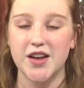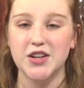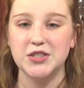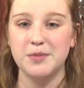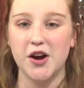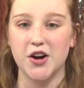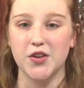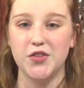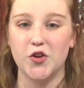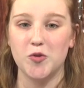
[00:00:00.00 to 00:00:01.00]

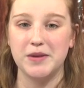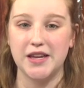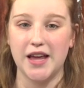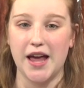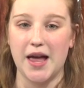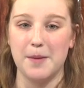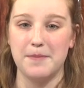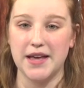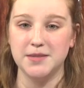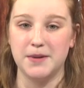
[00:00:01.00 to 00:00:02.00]
Tomorrow, there will be
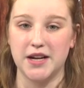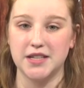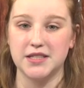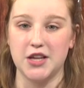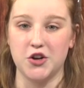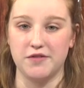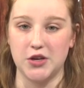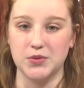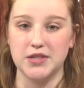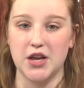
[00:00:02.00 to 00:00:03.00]
Best Buddies
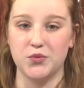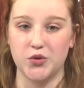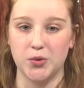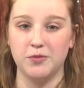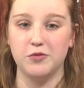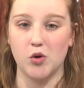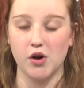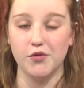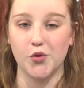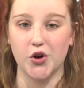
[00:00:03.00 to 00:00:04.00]
interviews in room
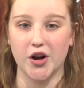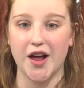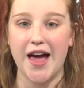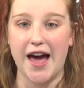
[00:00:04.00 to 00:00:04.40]
404